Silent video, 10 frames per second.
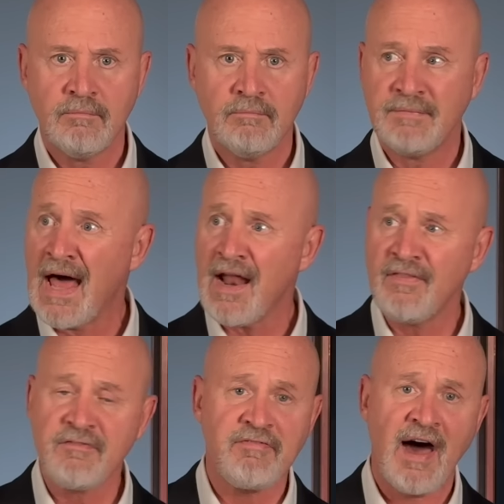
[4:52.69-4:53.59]
not on
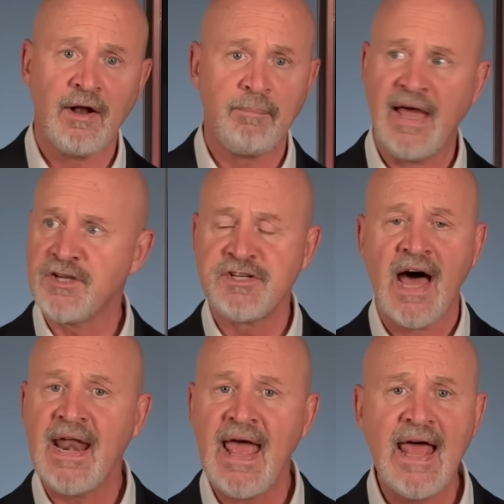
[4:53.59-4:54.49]
the final page,
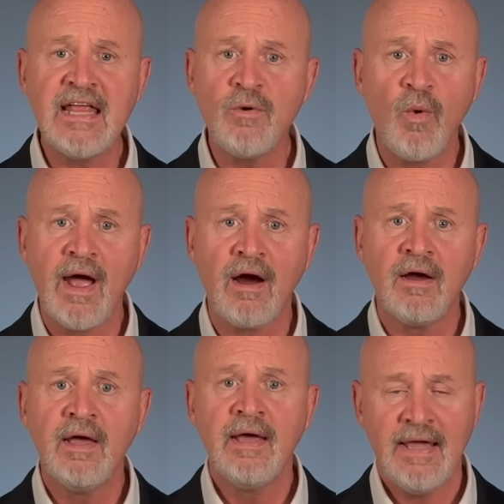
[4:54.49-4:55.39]
not anywhere
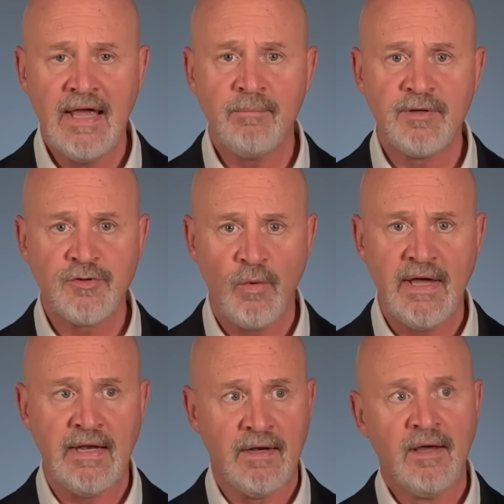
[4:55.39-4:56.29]
in between.